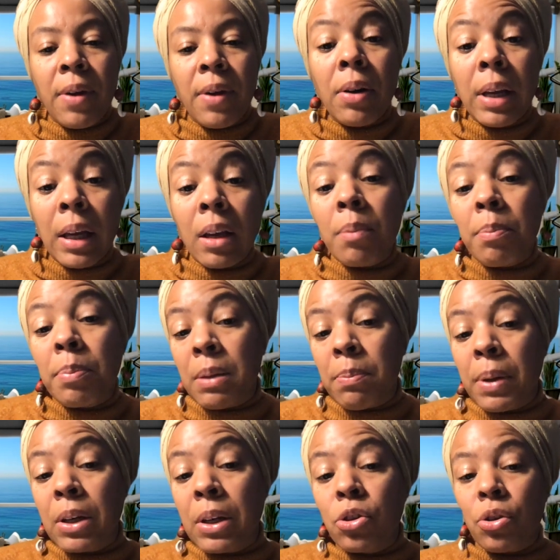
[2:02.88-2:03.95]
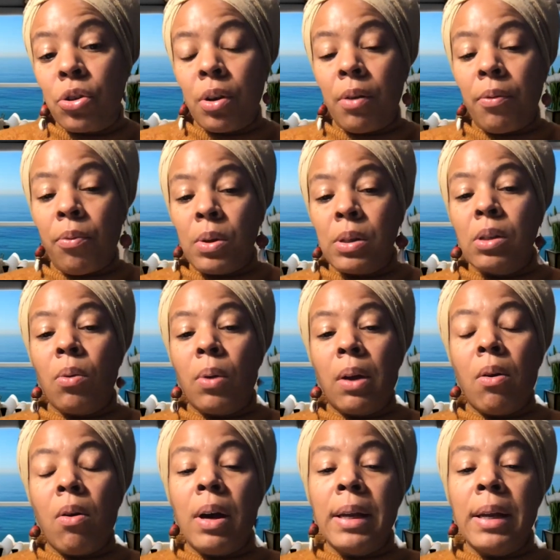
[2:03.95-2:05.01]
very incomplete picture of what's going
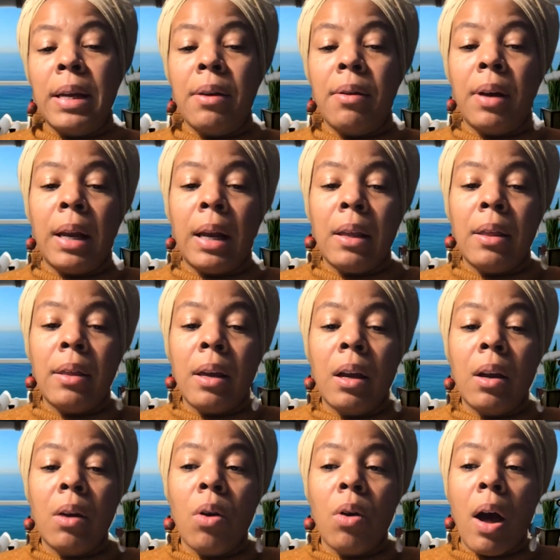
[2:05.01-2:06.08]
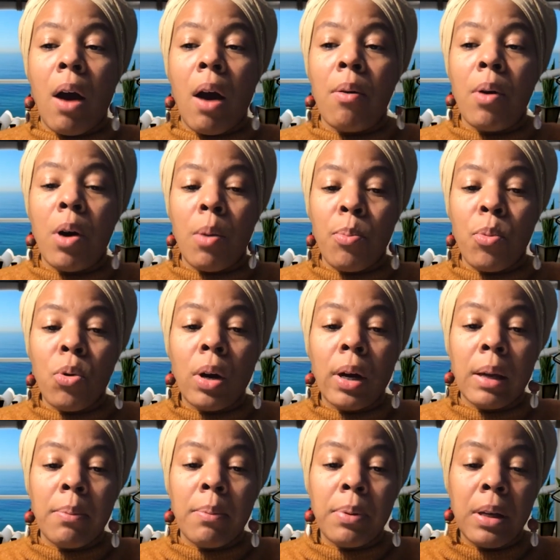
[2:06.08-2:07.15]
on here. And I think a more
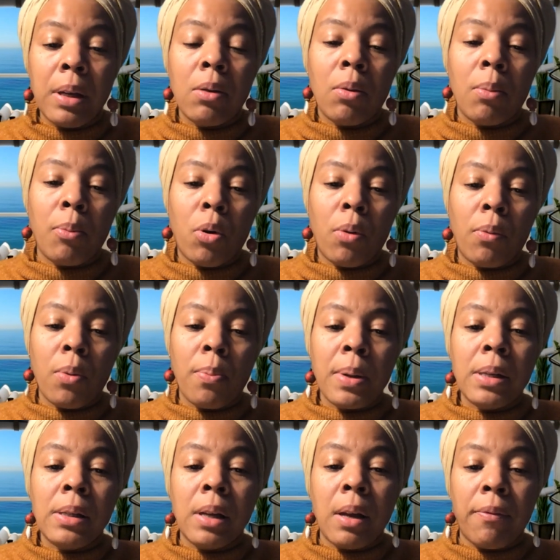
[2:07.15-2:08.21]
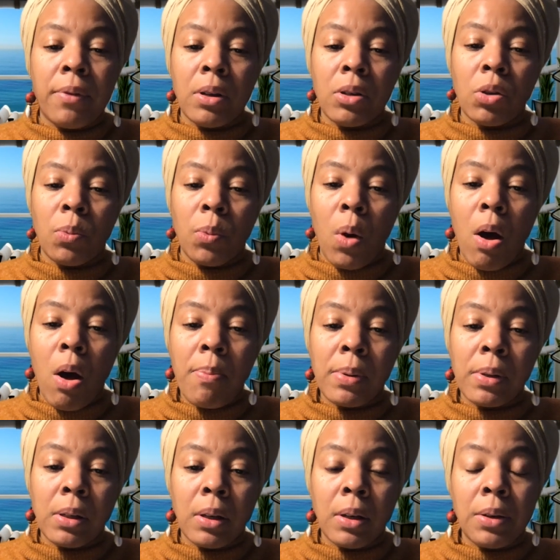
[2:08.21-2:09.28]
complete or more robust definition will help
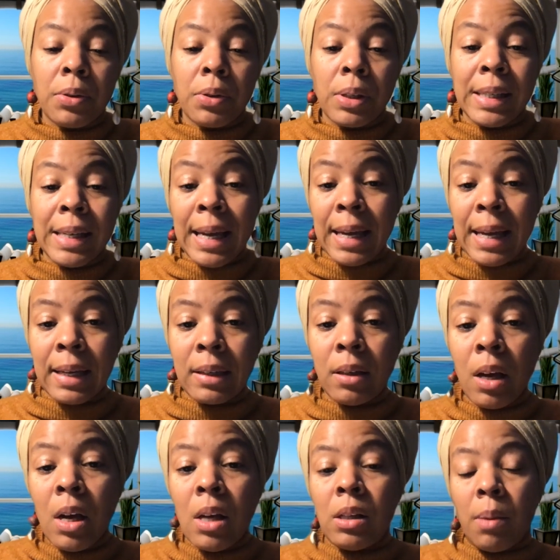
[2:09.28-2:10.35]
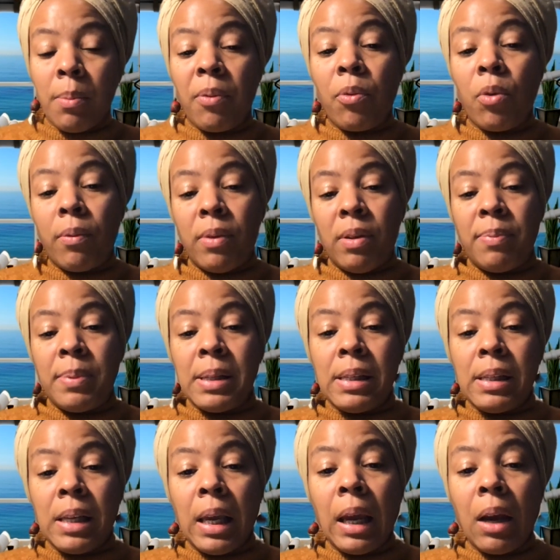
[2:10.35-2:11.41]
us to understand some of what we've been
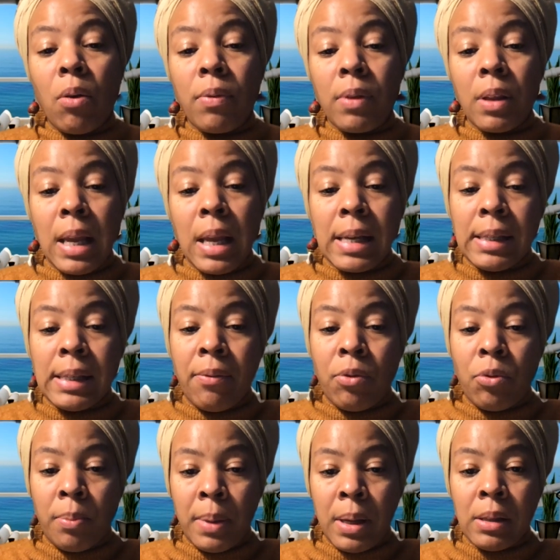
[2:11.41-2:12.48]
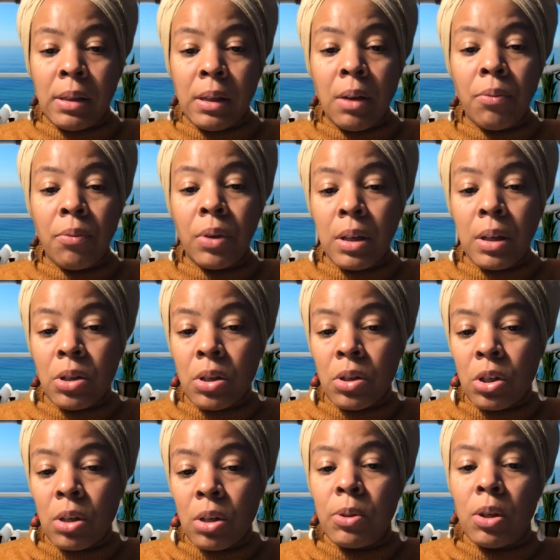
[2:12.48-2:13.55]
seeing over the last several months in
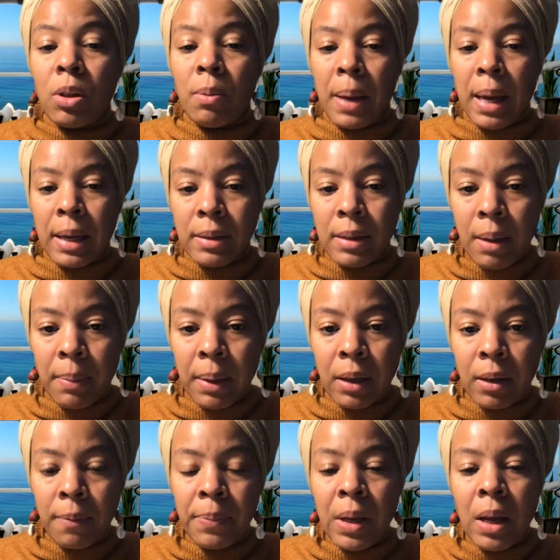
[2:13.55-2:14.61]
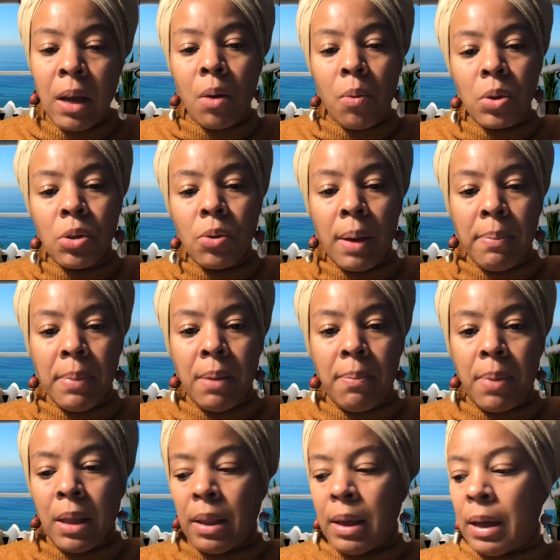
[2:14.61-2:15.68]
relationship to the pandemic. And what do I mean
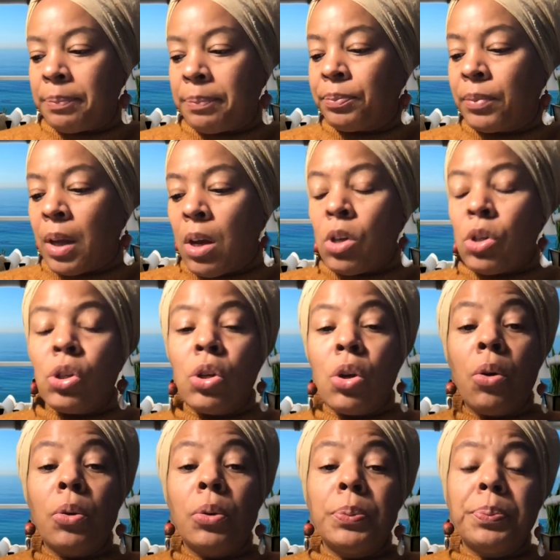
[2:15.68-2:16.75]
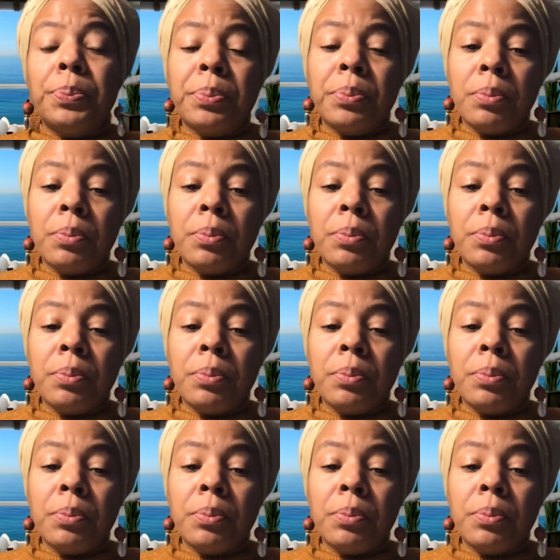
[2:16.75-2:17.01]
by that? So